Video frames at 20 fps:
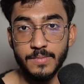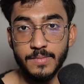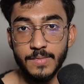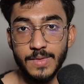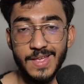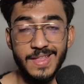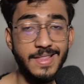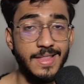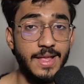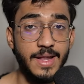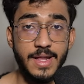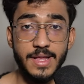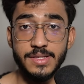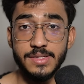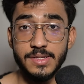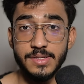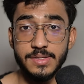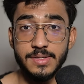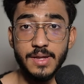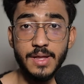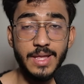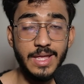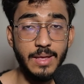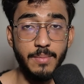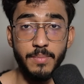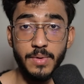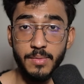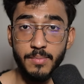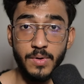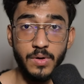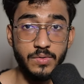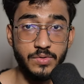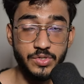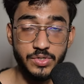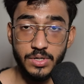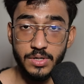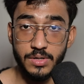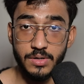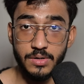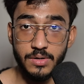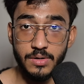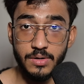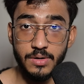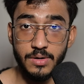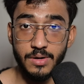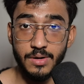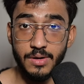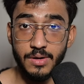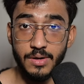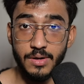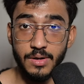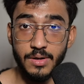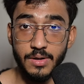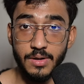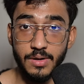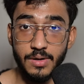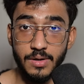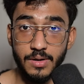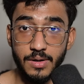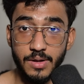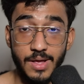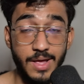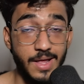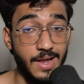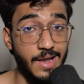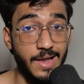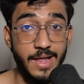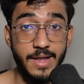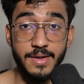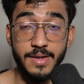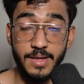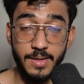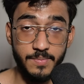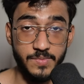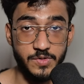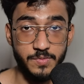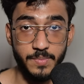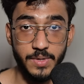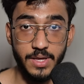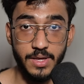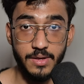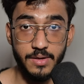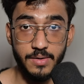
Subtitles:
And then I just keep my mouth shut and let him speak.